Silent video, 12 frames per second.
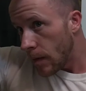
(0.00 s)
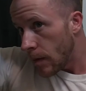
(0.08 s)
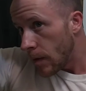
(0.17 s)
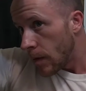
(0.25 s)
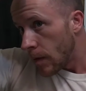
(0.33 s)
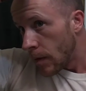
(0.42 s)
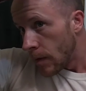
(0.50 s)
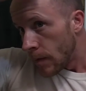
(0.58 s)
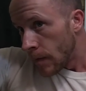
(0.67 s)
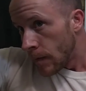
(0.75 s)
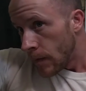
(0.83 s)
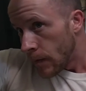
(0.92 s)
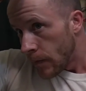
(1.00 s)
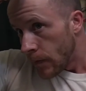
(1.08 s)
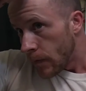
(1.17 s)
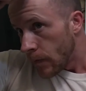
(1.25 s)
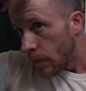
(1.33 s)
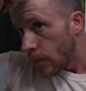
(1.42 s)

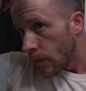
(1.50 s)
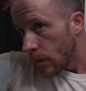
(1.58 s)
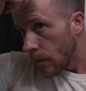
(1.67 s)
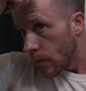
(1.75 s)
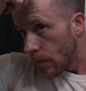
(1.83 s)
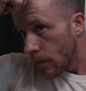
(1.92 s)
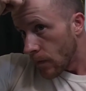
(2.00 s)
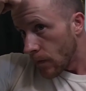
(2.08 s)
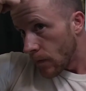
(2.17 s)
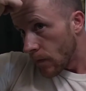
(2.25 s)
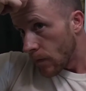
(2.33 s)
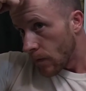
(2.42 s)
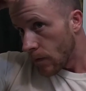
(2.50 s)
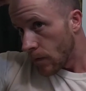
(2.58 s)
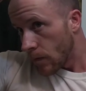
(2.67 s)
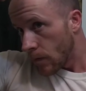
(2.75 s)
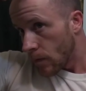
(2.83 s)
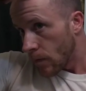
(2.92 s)

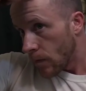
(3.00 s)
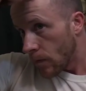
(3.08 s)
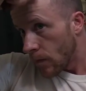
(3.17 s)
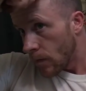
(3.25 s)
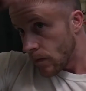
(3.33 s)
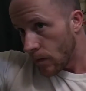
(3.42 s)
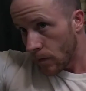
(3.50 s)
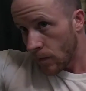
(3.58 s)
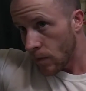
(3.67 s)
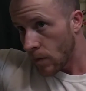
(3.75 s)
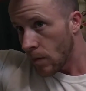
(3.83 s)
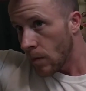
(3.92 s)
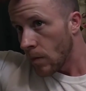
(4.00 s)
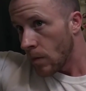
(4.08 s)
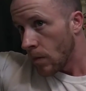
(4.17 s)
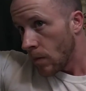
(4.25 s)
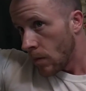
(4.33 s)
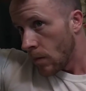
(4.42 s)

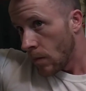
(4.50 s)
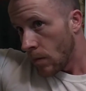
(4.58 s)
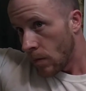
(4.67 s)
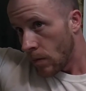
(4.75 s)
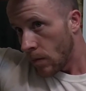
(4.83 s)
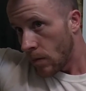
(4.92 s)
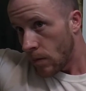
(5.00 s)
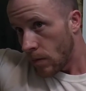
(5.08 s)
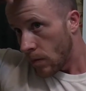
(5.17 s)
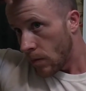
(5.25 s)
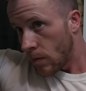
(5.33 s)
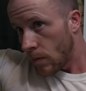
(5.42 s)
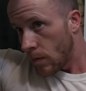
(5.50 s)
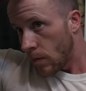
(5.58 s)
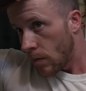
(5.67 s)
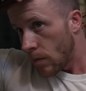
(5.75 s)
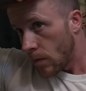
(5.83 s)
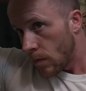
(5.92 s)

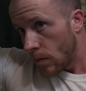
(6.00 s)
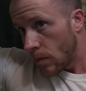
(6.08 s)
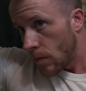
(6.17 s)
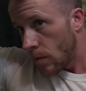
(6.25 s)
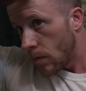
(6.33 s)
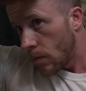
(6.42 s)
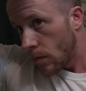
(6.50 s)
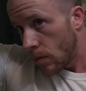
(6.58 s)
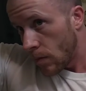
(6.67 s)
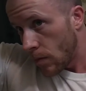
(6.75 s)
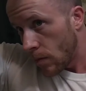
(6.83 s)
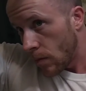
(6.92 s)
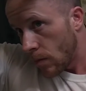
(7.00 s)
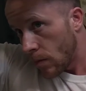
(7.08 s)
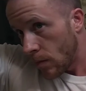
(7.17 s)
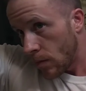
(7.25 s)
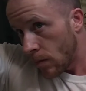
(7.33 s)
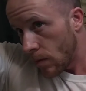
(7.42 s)

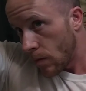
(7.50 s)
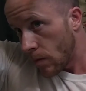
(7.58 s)
Nothing is said.